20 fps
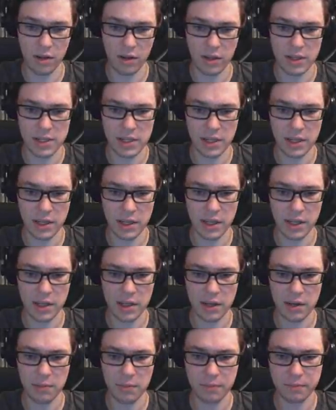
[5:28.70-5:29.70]
guys, like it,
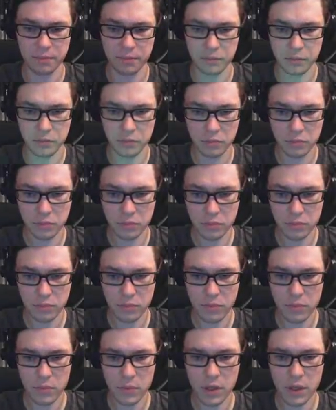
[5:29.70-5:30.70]
then
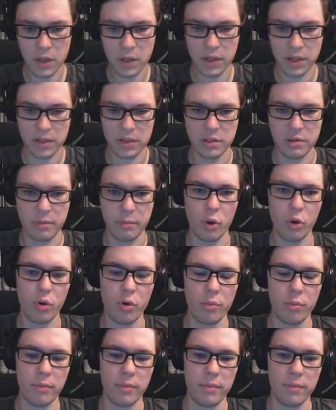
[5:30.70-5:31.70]
then
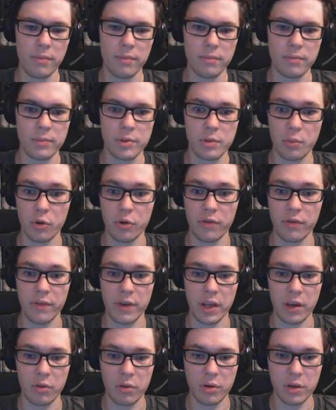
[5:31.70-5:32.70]
support support the
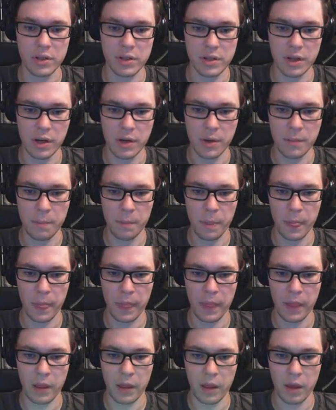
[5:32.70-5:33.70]
video because
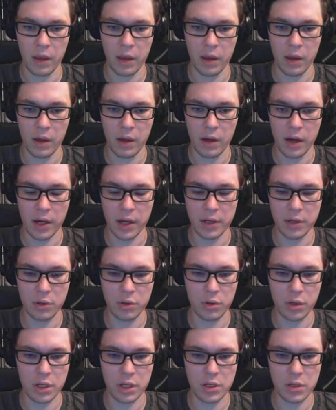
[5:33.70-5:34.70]
I
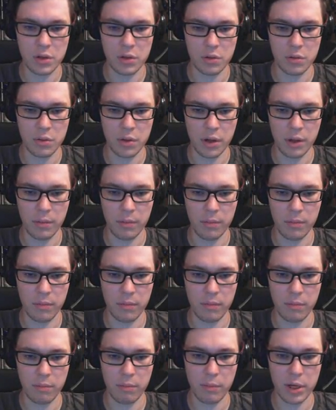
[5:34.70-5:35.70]
do need to um,
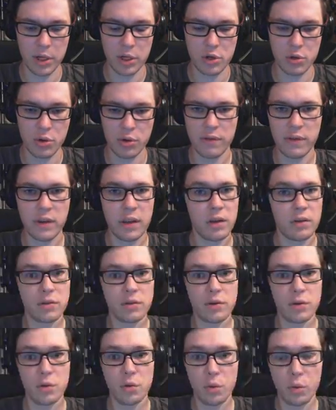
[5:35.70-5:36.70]
make sure the
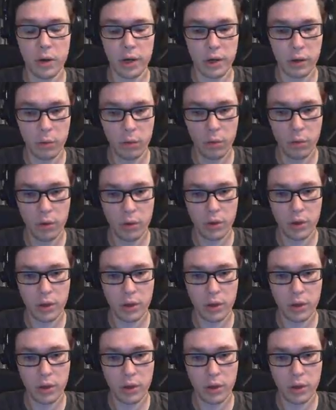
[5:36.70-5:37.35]
videos do well.